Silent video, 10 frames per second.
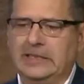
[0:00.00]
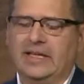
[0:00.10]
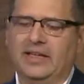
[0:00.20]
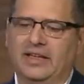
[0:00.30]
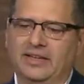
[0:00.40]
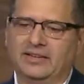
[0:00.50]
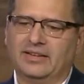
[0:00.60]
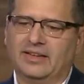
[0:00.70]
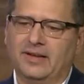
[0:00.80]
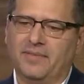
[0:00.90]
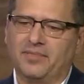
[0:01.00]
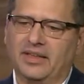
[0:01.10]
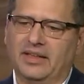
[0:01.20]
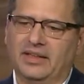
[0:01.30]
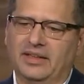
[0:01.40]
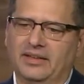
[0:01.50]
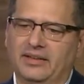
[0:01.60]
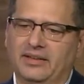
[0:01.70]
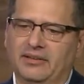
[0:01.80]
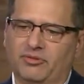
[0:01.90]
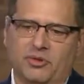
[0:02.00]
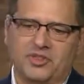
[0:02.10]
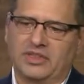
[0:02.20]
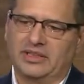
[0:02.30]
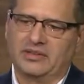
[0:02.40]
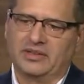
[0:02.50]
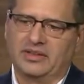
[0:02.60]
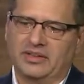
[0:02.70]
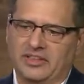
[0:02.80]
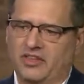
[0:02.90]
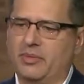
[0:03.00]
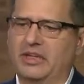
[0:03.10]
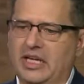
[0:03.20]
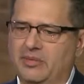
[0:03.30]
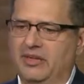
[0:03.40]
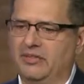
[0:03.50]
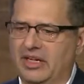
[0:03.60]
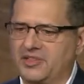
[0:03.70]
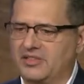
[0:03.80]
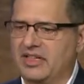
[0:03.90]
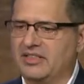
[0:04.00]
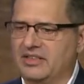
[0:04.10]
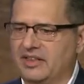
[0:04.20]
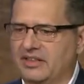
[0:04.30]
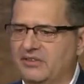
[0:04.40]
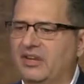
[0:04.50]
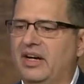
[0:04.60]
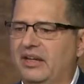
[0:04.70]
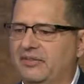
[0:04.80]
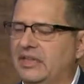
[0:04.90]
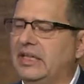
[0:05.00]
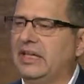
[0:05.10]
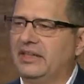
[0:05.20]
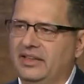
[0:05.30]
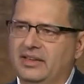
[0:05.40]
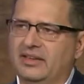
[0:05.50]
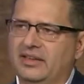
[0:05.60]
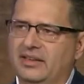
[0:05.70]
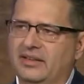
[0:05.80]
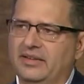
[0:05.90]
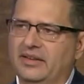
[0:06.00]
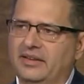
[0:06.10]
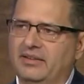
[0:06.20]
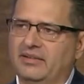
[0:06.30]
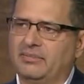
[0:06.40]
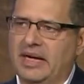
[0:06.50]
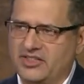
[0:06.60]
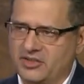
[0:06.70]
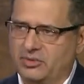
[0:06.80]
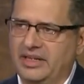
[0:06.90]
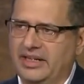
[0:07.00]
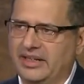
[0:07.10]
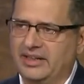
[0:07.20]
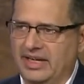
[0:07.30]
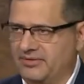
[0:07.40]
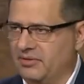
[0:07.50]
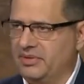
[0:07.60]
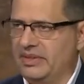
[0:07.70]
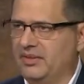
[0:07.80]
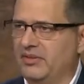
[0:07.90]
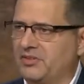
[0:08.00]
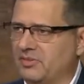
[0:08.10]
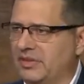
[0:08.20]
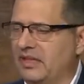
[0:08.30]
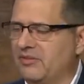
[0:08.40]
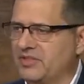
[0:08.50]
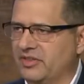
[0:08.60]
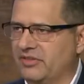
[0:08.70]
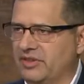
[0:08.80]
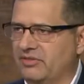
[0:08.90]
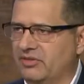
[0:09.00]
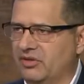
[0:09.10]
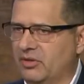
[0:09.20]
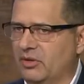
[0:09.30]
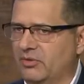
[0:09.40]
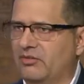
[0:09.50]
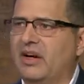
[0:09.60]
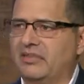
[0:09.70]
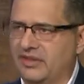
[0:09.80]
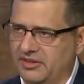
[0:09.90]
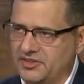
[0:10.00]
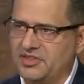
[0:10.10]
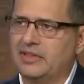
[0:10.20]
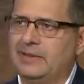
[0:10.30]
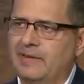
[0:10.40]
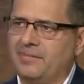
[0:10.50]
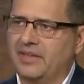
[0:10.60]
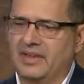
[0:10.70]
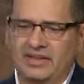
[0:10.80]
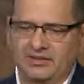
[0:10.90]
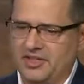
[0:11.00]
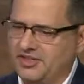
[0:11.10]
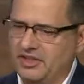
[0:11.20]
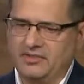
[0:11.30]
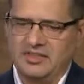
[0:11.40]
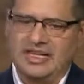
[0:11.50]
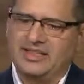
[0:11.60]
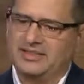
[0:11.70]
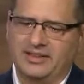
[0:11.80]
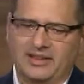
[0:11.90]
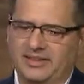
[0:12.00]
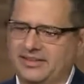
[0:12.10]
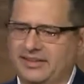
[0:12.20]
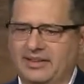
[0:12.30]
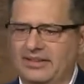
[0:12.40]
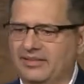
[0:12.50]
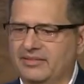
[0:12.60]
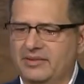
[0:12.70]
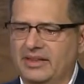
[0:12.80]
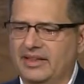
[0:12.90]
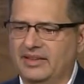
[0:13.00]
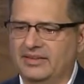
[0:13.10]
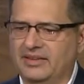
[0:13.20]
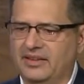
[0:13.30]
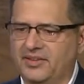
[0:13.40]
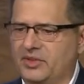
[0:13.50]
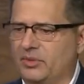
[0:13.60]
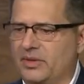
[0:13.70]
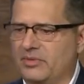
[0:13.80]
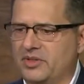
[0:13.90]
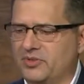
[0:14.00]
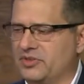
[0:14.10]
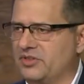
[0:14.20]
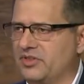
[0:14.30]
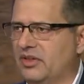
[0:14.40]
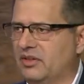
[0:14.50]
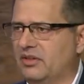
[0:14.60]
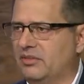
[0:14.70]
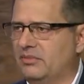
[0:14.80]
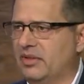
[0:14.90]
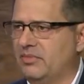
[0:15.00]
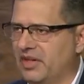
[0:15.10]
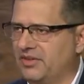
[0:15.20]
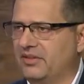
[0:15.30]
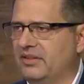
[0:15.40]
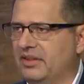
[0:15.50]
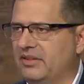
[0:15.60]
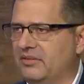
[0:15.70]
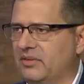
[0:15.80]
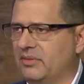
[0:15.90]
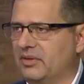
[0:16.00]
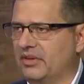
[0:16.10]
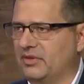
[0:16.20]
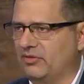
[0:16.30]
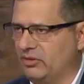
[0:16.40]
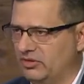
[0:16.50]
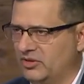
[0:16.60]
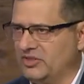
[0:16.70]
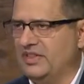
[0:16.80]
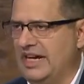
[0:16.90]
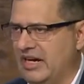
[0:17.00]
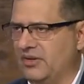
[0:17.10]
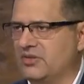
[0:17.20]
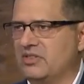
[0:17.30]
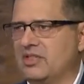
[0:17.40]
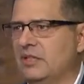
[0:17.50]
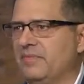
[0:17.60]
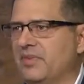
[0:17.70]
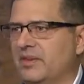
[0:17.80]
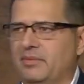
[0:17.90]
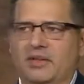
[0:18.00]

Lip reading: and unfortunately, the year I became an advisor, 1995, he passed away after being in a long-term care facility for over 5 years. And he lost all of his assets. We had Health and Human Resources call my mother, and they were going to foreclose on the house. I mean,